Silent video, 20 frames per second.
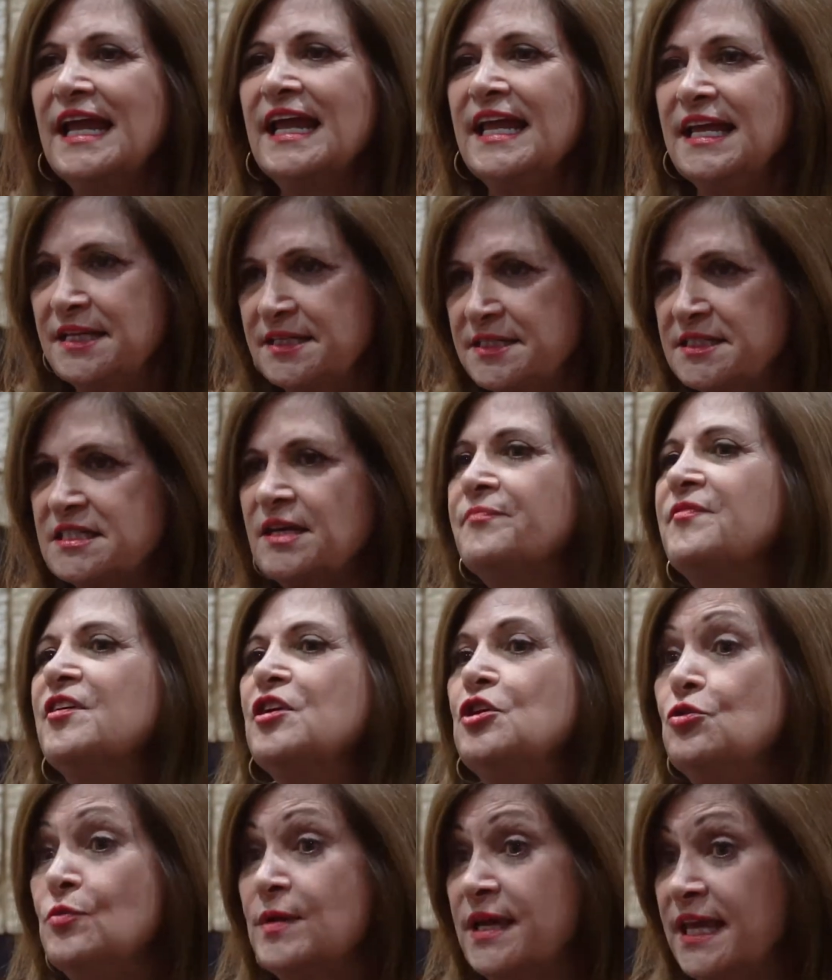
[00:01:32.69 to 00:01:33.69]
it is something
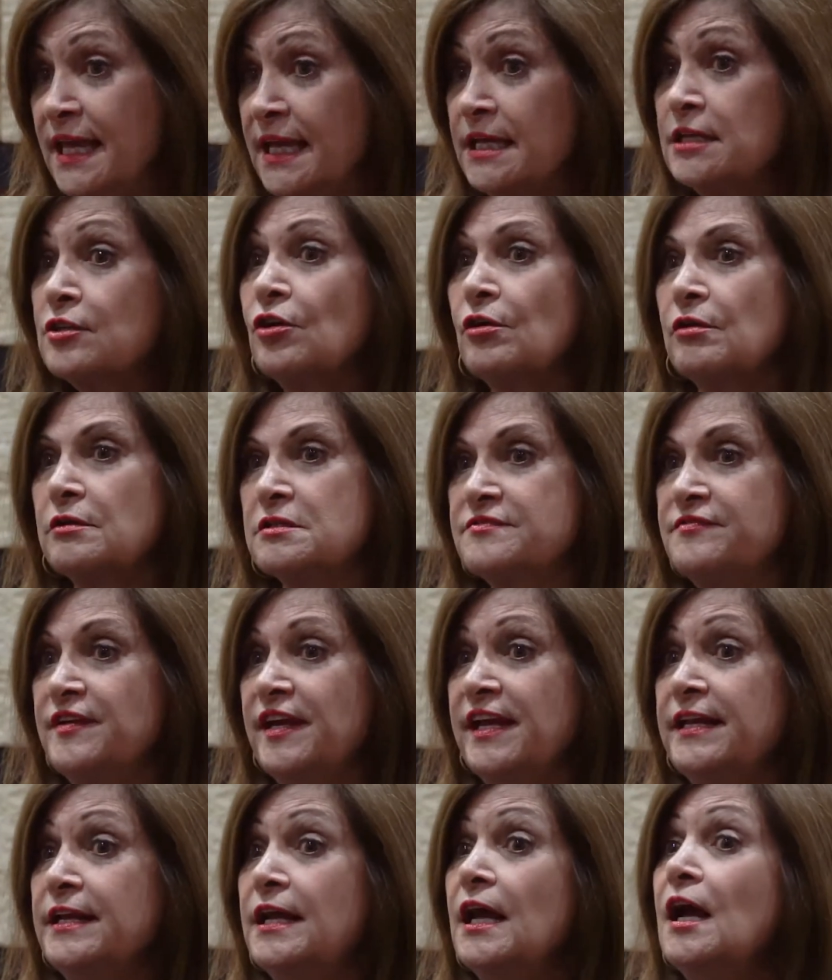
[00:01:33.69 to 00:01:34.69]
you can
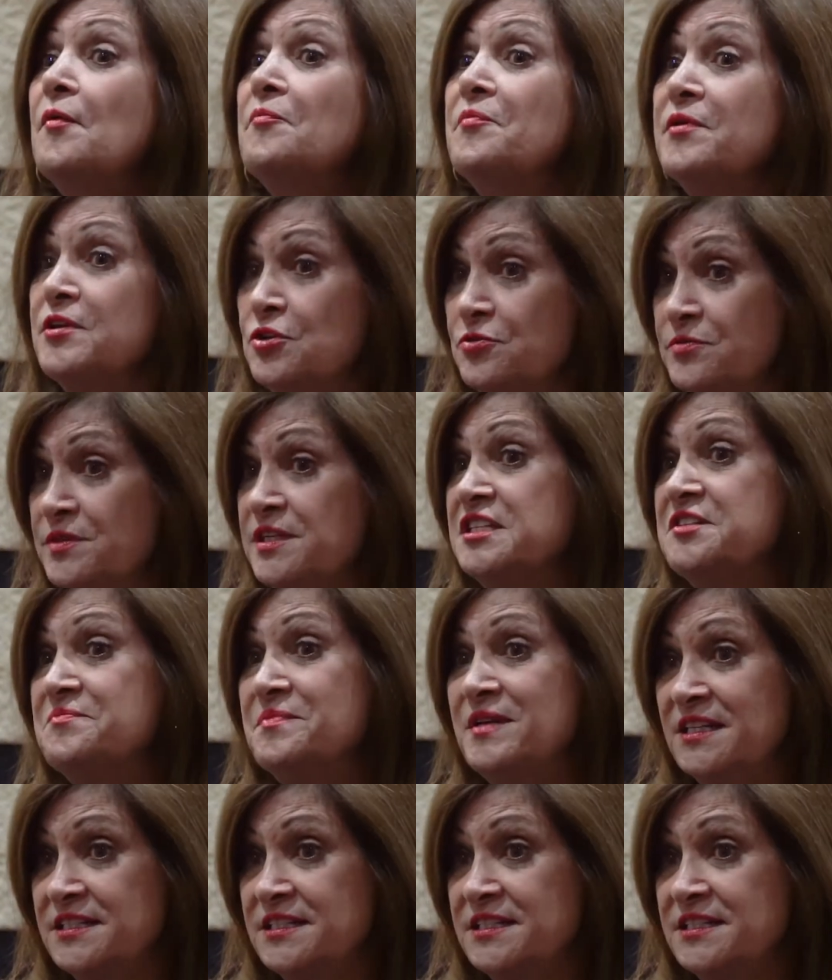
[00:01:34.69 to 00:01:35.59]
cultivate, but you need to be